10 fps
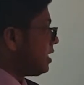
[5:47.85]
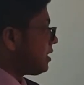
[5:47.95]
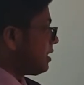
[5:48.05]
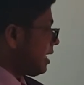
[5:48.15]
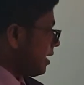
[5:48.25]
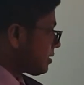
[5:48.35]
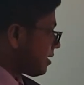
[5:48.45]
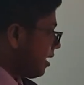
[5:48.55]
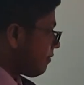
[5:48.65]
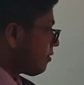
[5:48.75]
there are
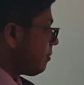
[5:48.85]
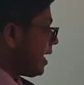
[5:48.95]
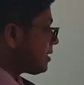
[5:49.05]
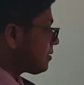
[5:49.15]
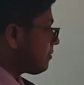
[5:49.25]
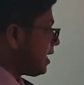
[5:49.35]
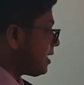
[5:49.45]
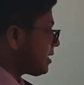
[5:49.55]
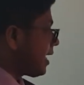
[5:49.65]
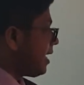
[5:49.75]
staff room, as well
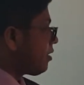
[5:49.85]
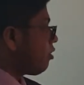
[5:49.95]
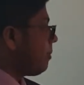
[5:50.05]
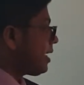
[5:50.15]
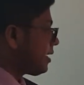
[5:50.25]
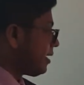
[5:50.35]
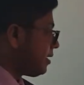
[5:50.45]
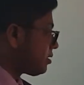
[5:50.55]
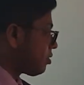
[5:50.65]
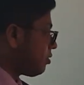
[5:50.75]
as again raw
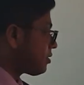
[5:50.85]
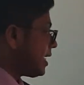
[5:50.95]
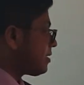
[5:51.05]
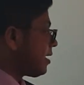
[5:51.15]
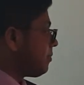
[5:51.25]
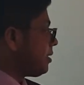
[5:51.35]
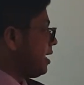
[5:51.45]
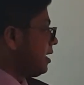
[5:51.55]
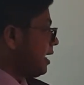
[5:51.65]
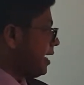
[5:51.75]
material stores and some
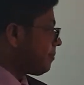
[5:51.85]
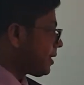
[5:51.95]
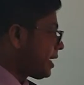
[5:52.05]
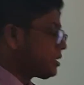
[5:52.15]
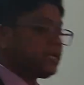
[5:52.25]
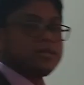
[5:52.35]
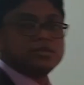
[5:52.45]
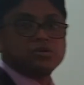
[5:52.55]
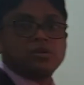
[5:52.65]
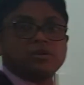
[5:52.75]
line production
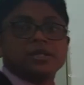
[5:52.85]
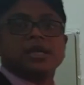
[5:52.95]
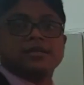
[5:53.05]
store.